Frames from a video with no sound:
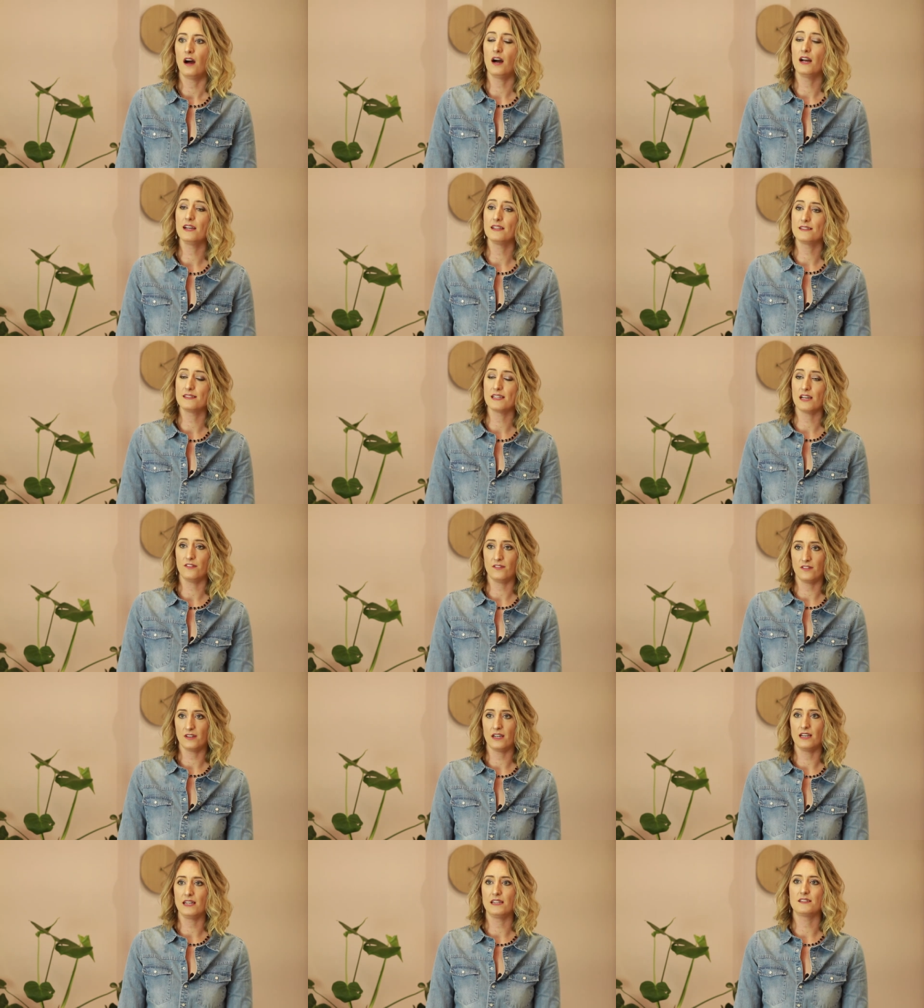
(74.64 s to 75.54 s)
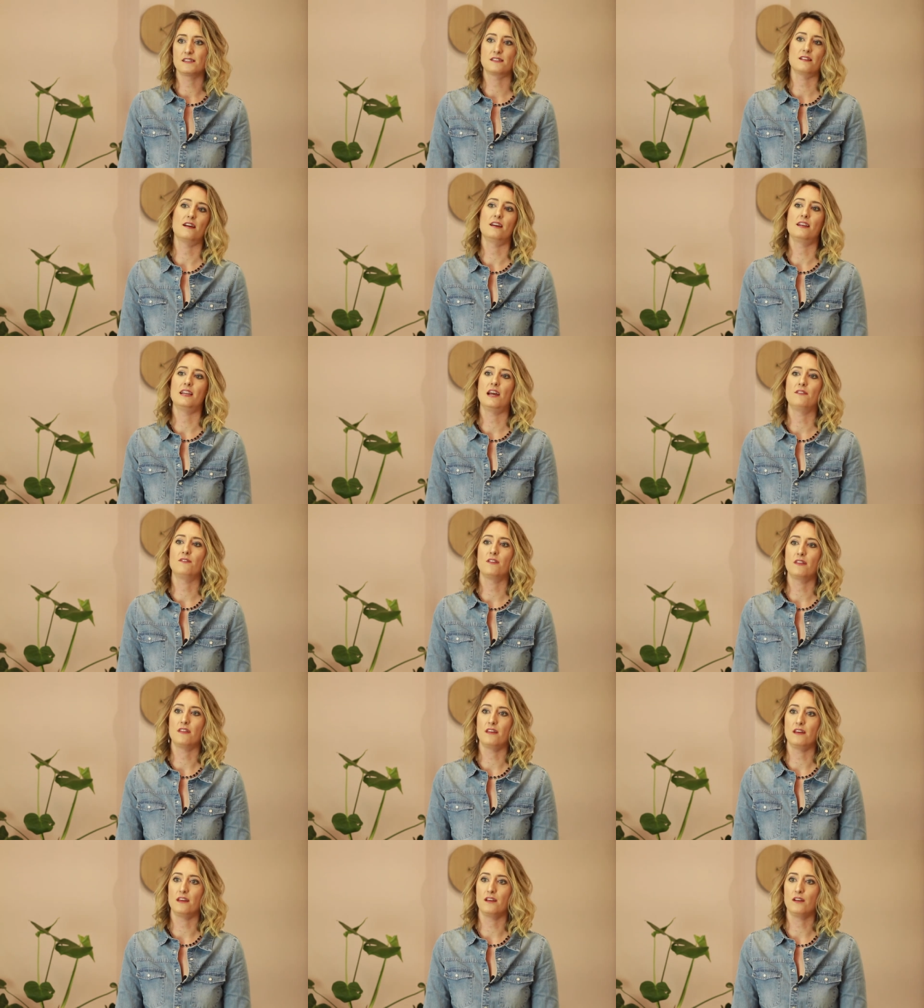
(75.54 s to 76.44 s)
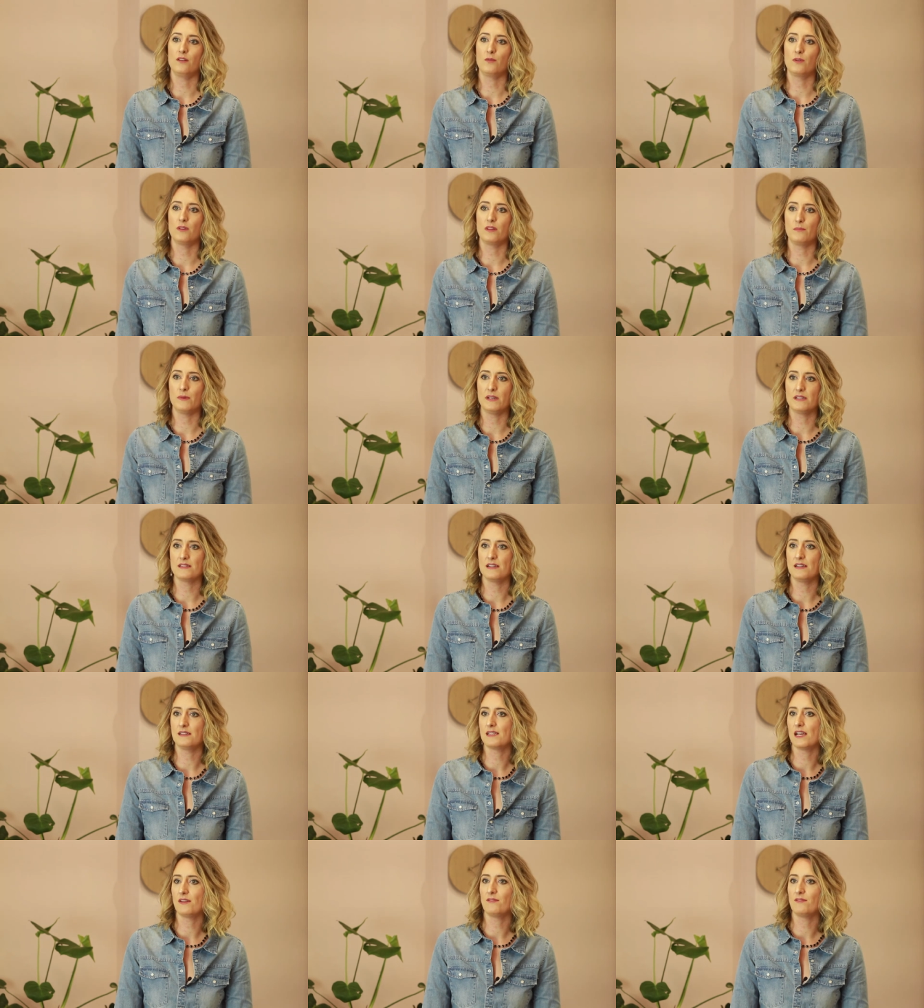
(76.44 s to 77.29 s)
I definitely design everything with a business.